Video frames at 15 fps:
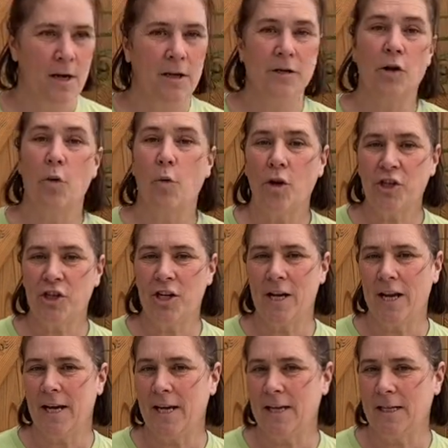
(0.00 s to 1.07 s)
So what you
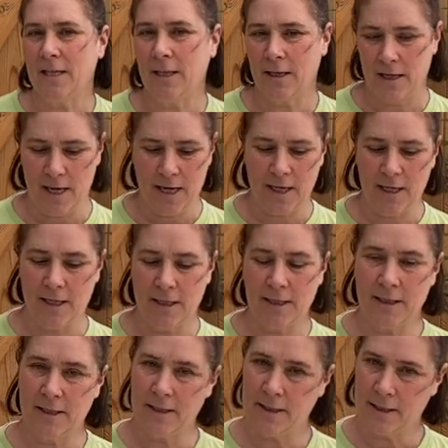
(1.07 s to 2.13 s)
need
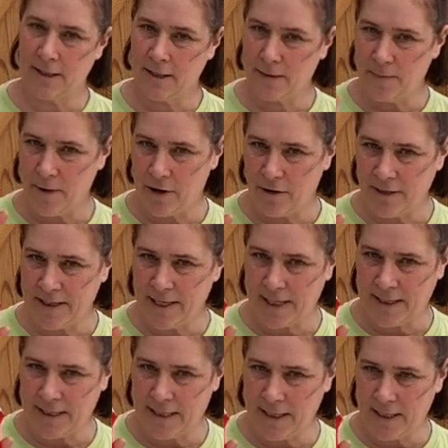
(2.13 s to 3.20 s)
is a pair of
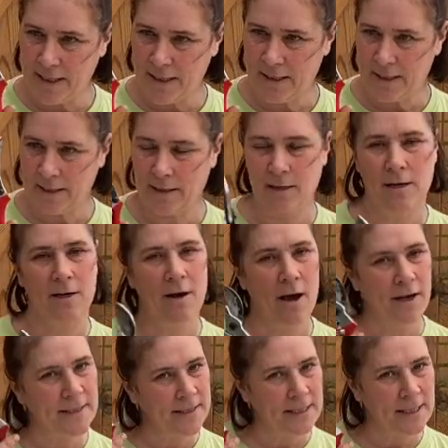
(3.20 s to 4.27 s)
secateurs,
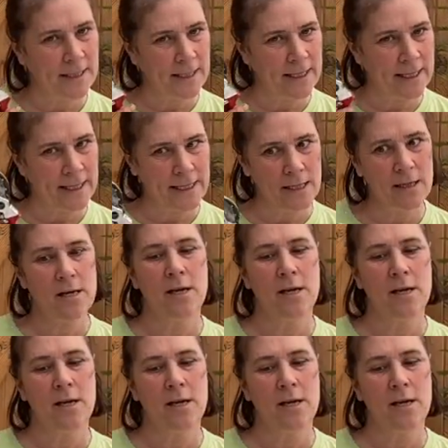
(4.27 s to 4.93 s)
nice and clean.